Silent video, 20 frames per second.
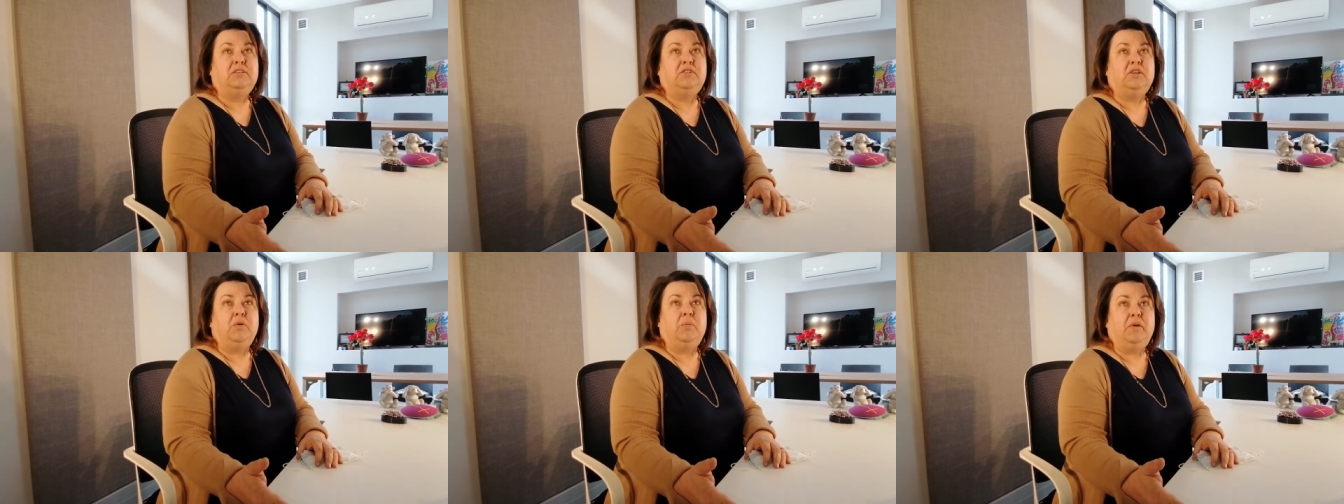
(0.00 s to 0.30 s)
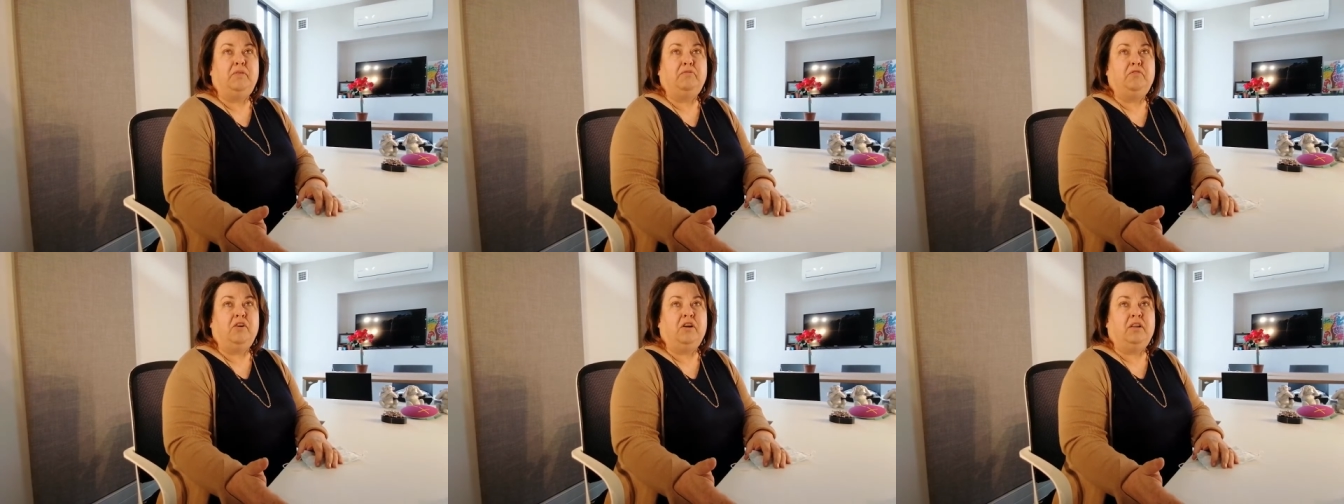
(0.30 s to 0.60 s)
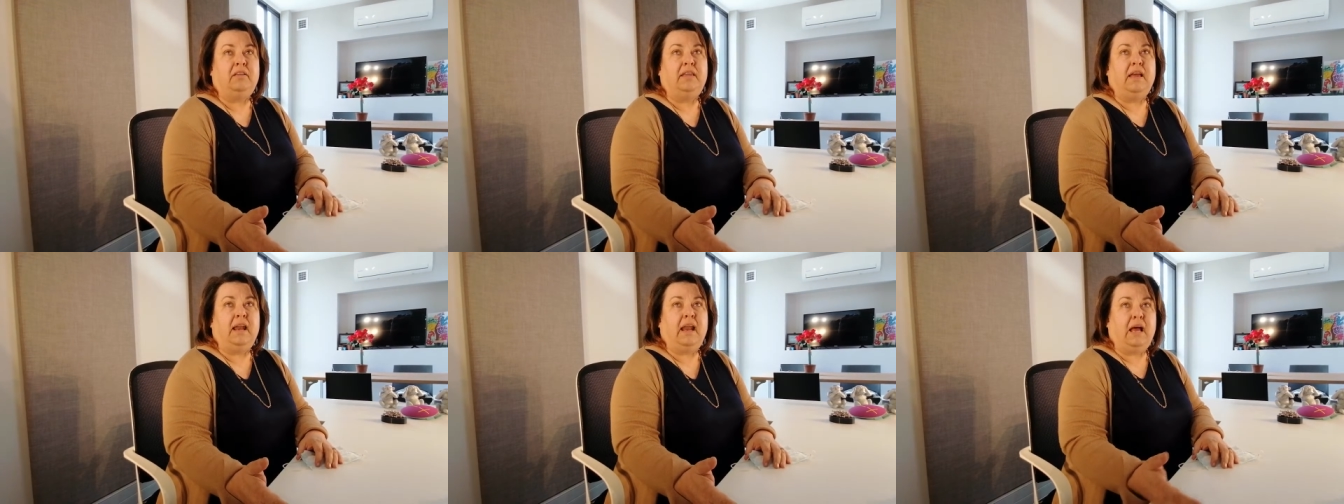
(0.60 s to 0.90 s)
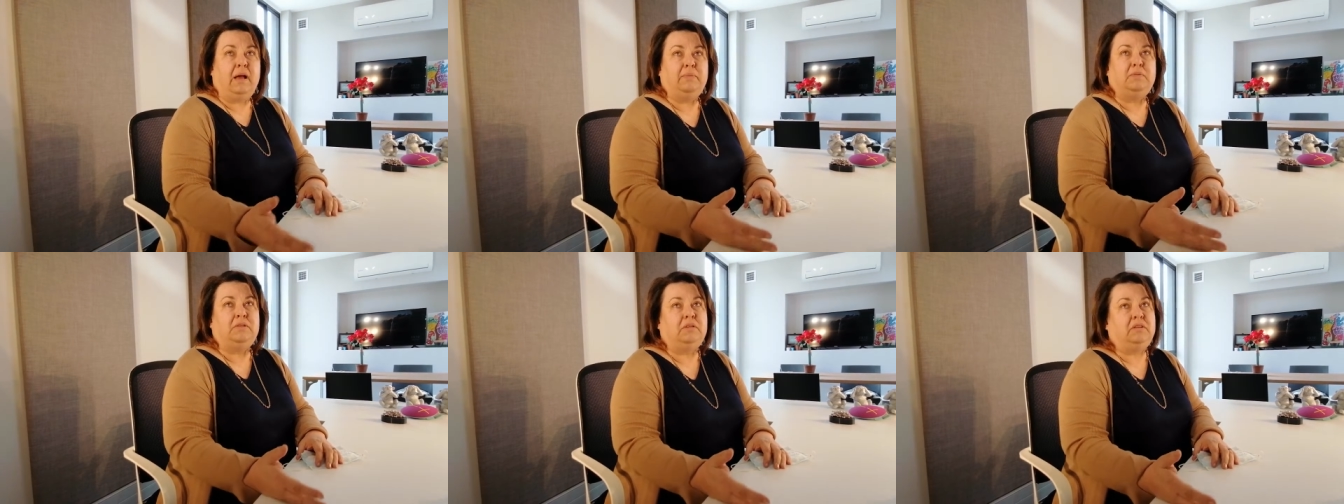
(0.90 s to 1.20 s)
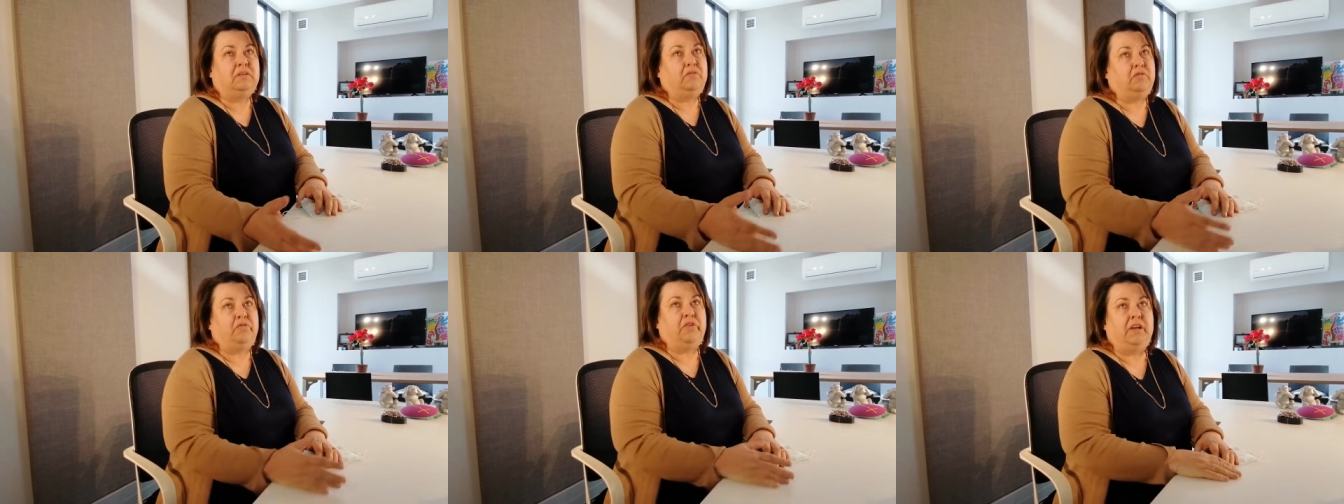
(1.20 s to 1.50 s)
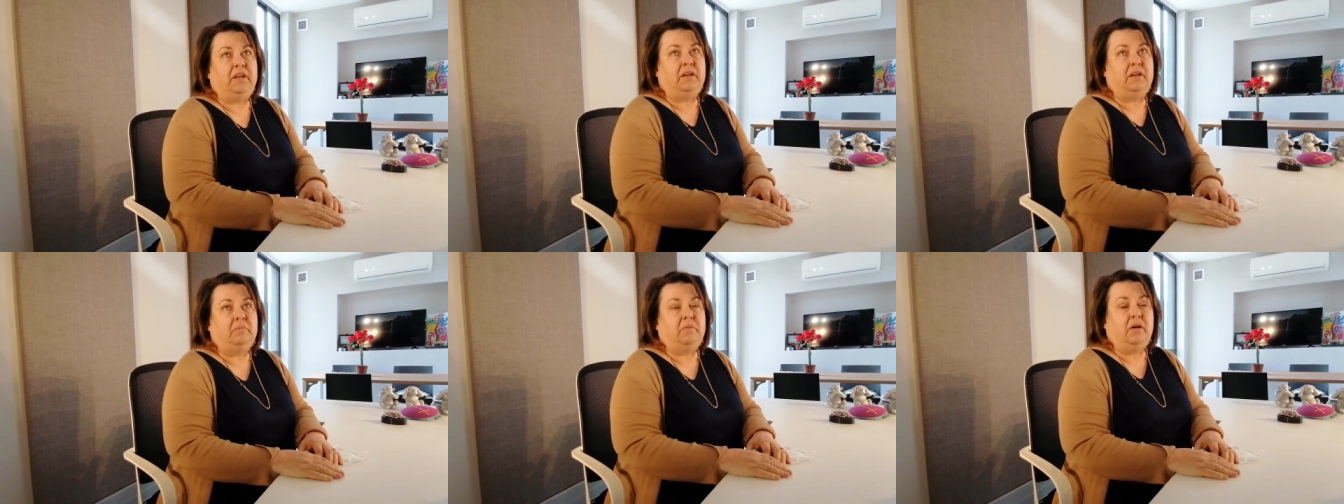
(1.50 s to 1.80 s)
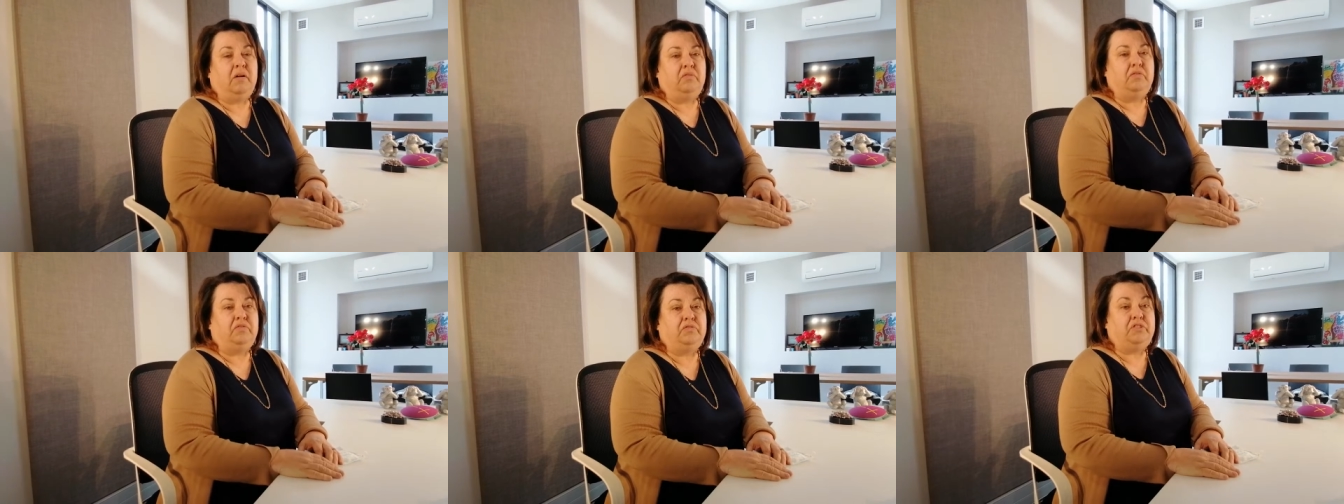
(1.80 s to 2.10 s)
So we've got that absolute
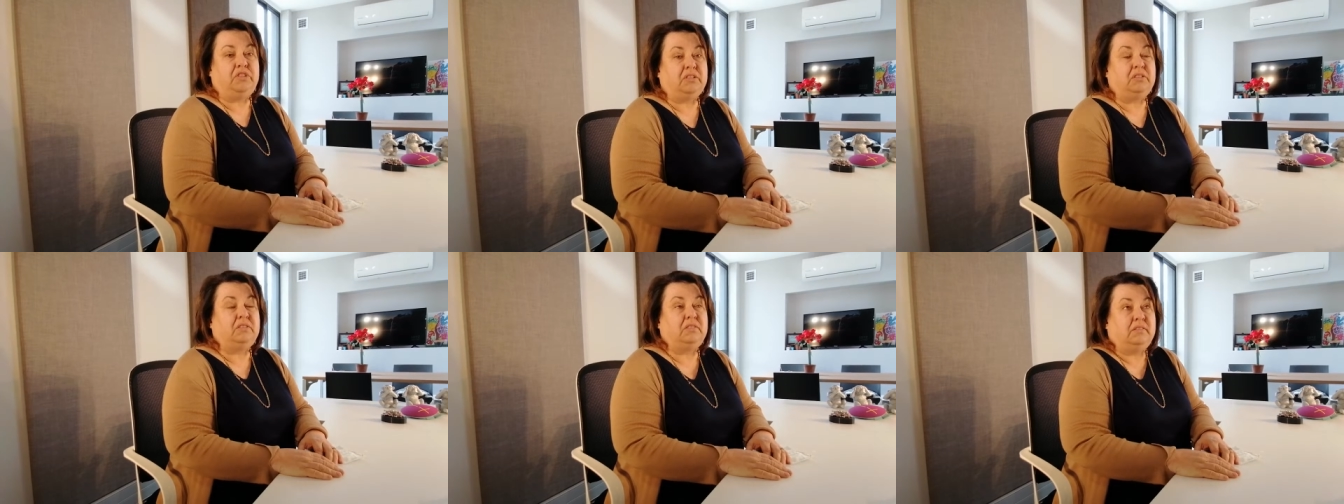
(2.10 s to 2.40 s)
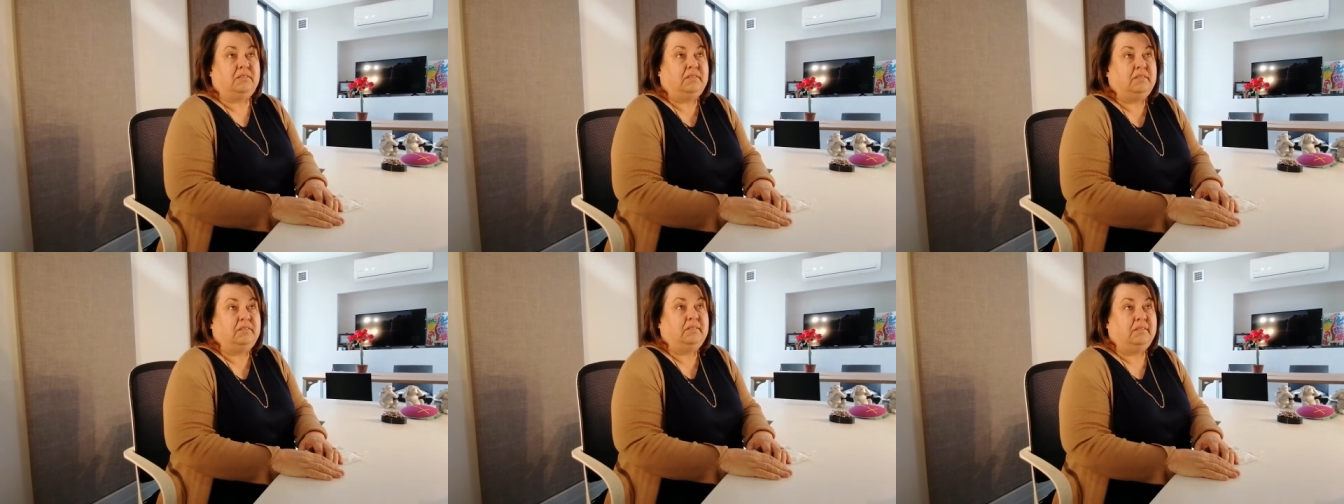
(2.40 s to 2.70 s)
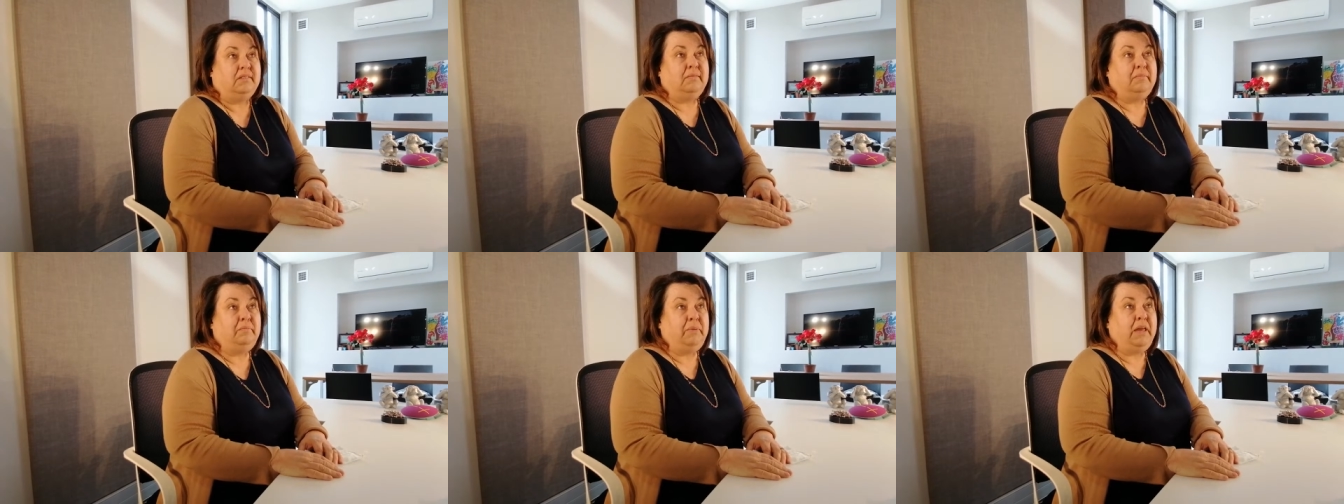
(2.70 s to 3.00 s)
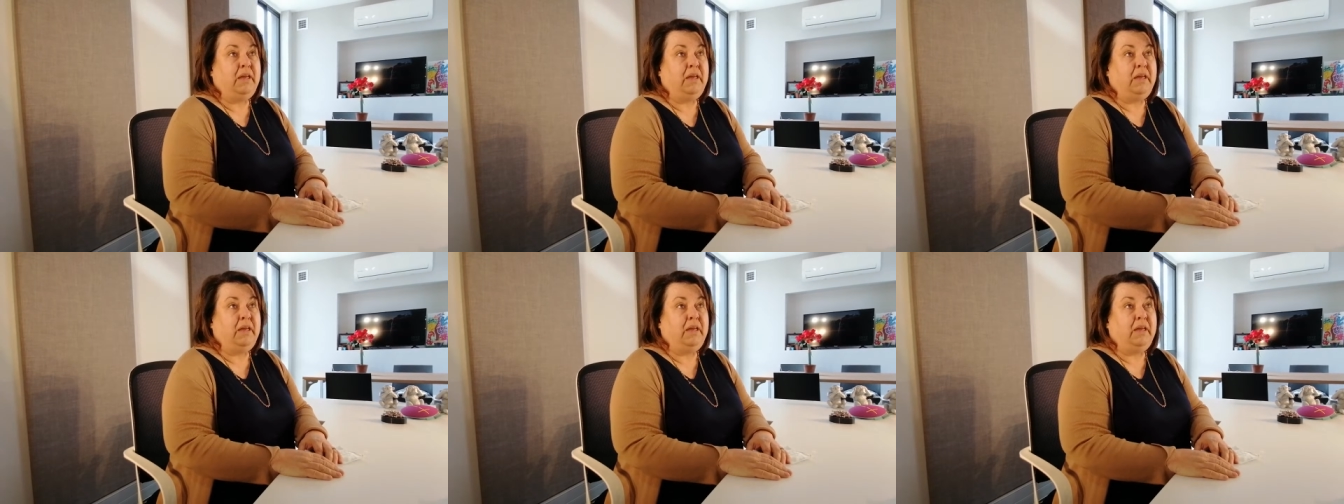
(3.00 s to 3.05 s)
freedom of just